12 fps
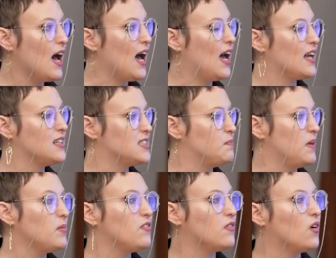And
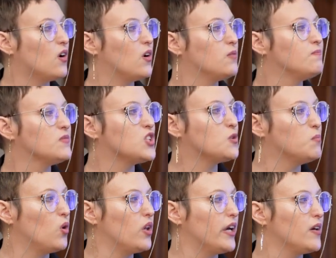maybe for
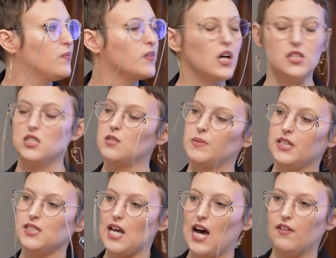smaller
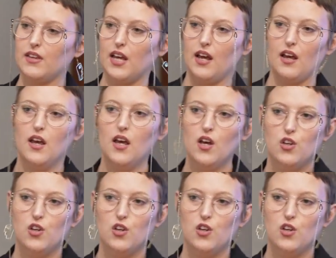customers out there,